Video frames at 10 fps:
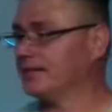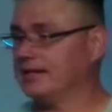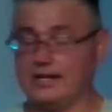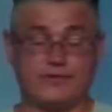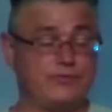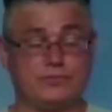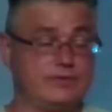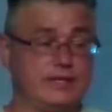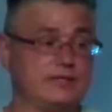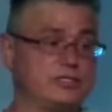And if
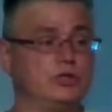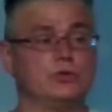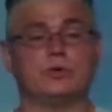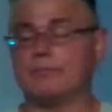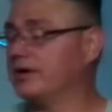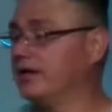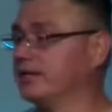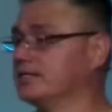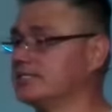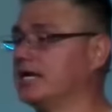that's you, I'm probably
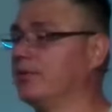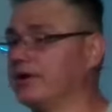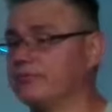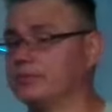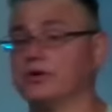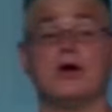going to stay away from you